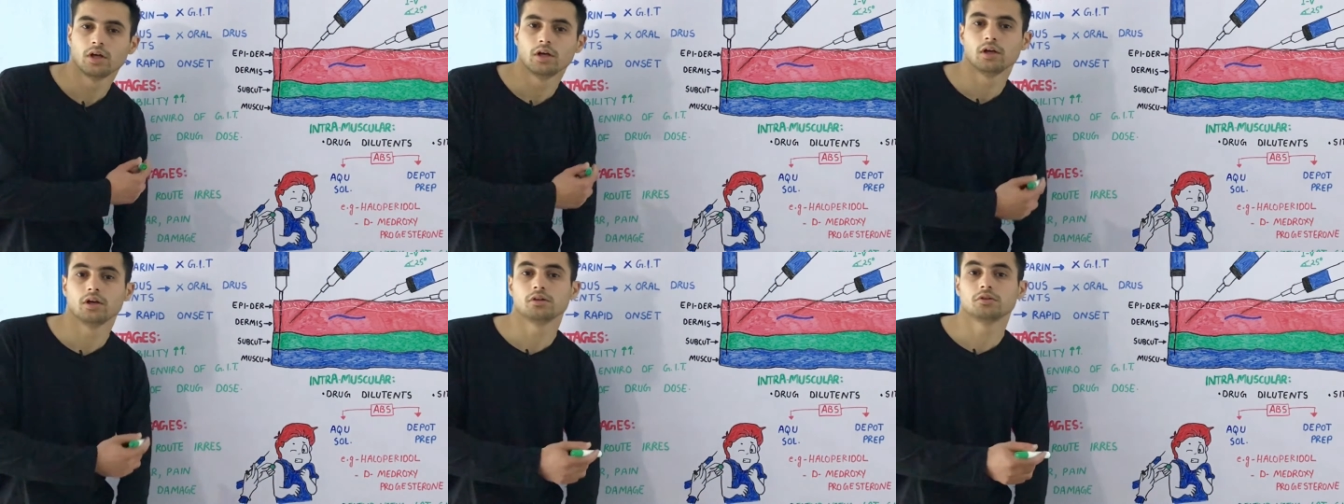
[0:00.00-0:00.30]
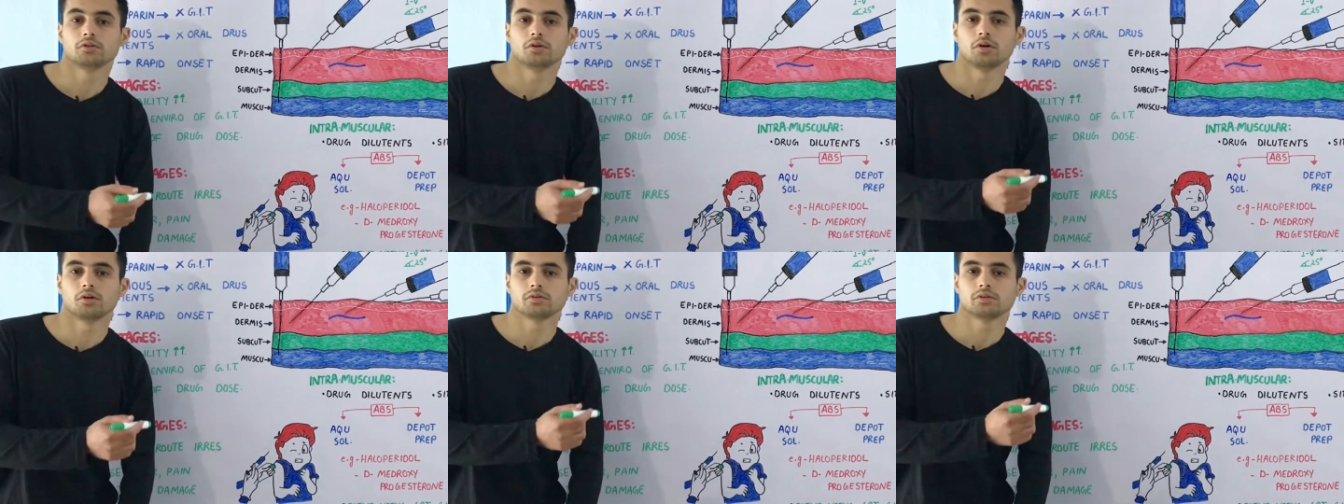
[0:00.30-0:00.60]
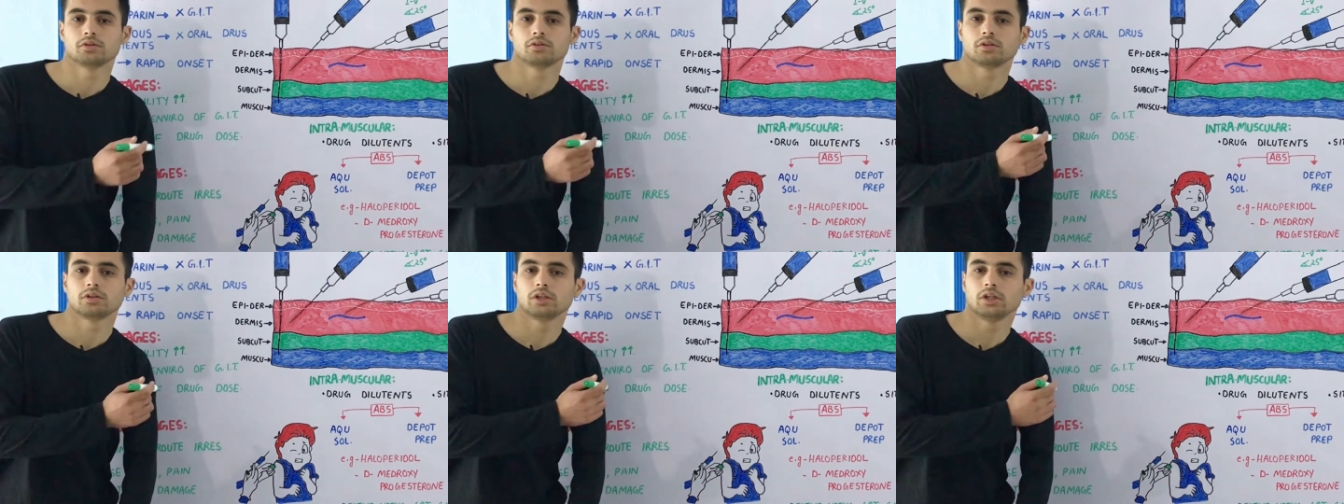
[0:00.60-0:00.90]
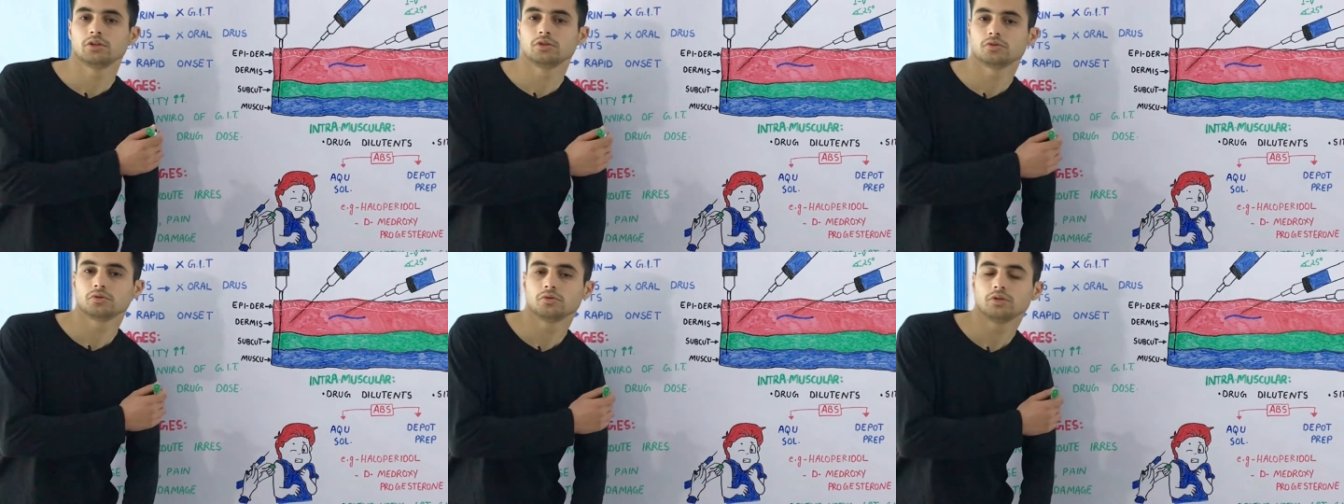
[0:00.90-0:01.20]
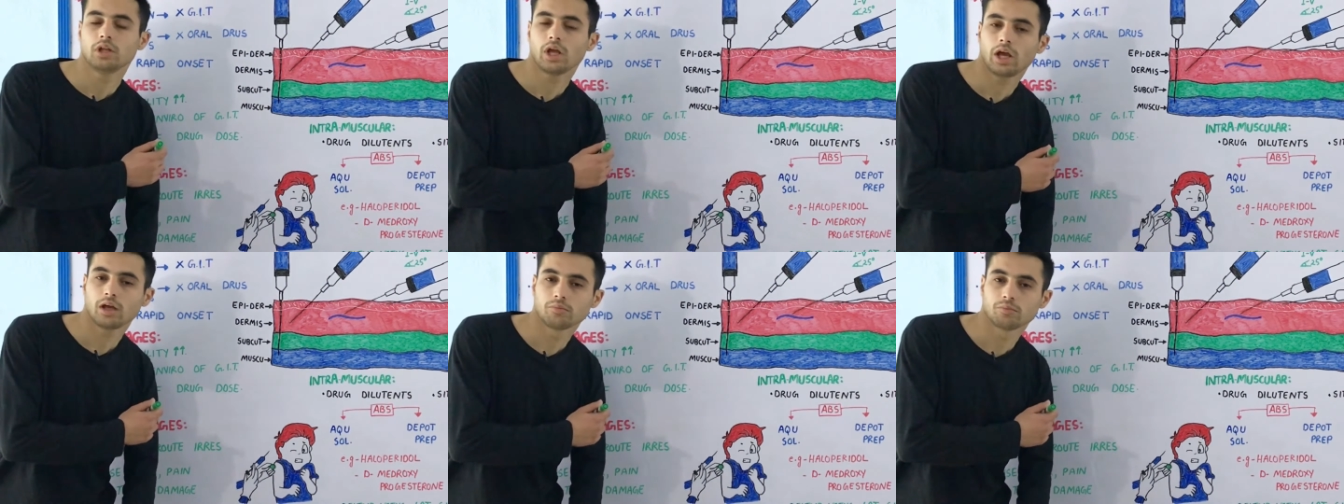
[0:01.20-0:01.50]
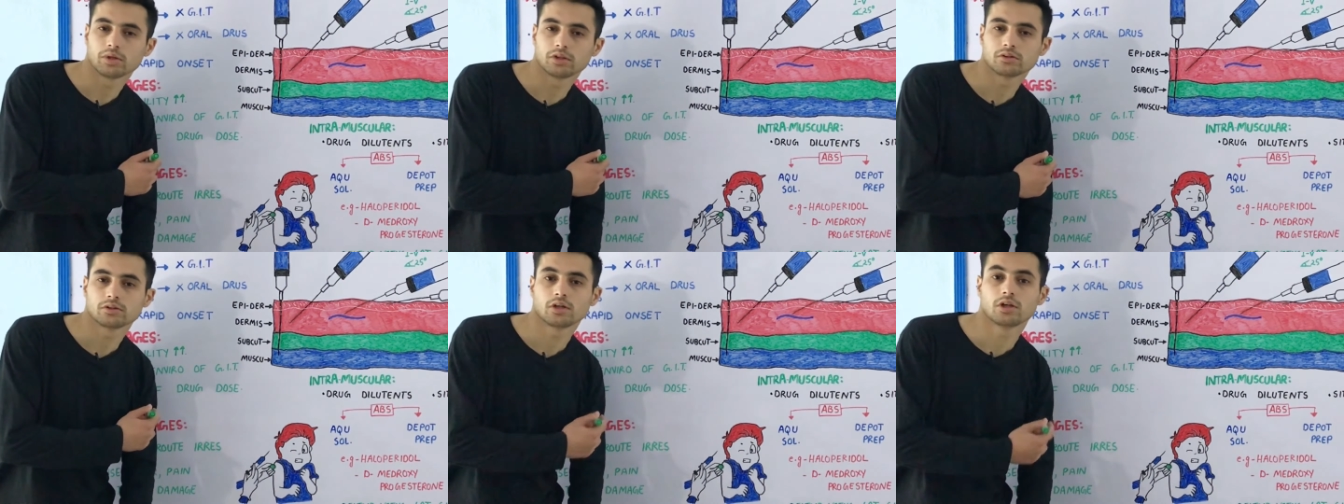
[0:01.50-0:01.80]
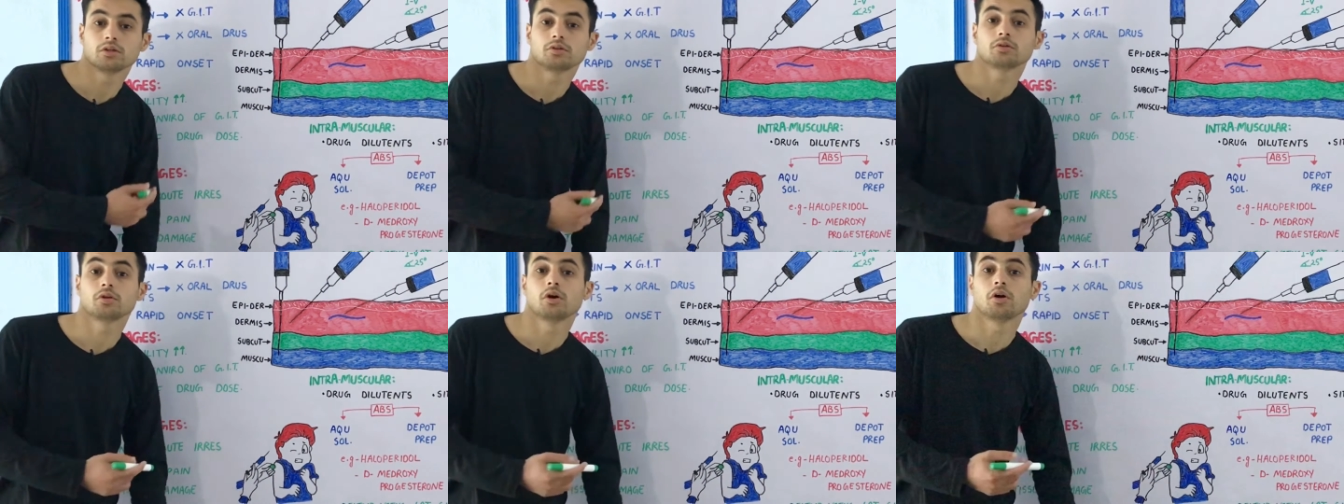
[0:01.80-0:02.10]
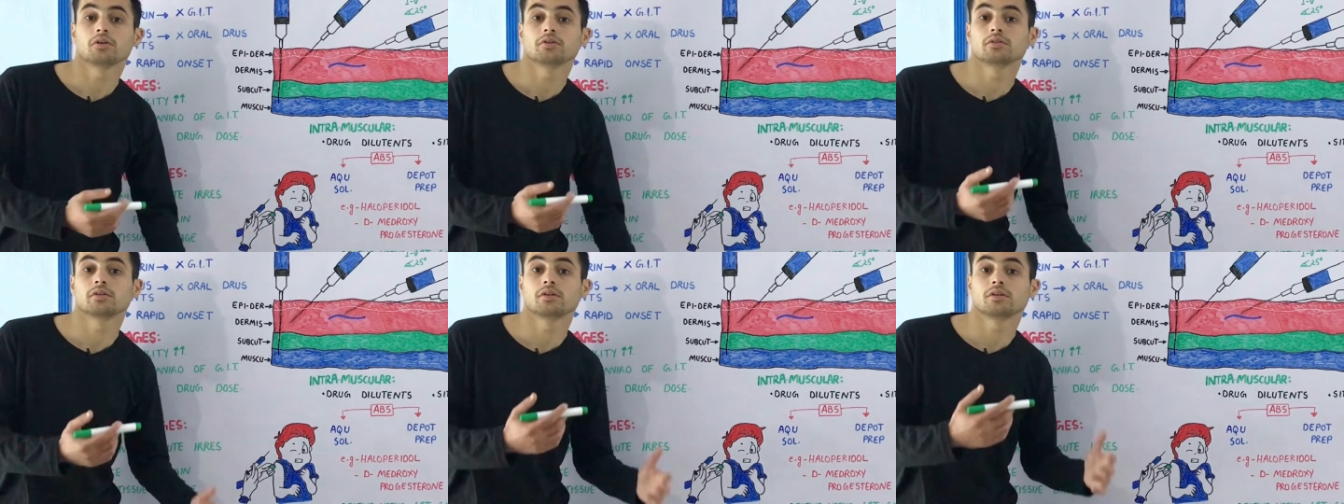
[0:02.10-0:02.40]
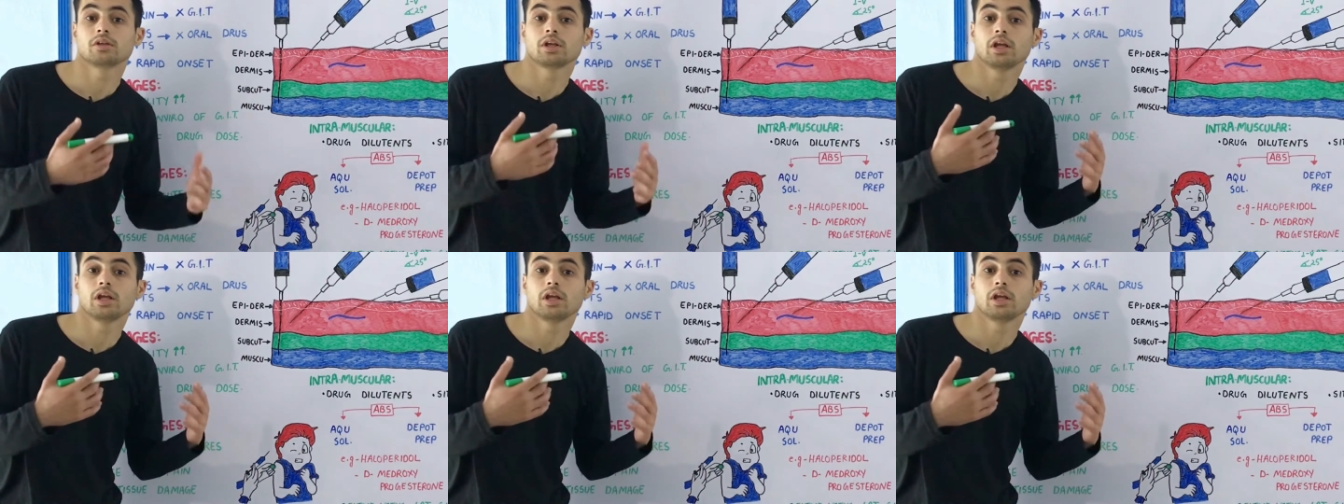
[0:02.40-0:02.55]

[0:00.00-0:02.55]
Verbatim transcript: it causes tissue damage, it causes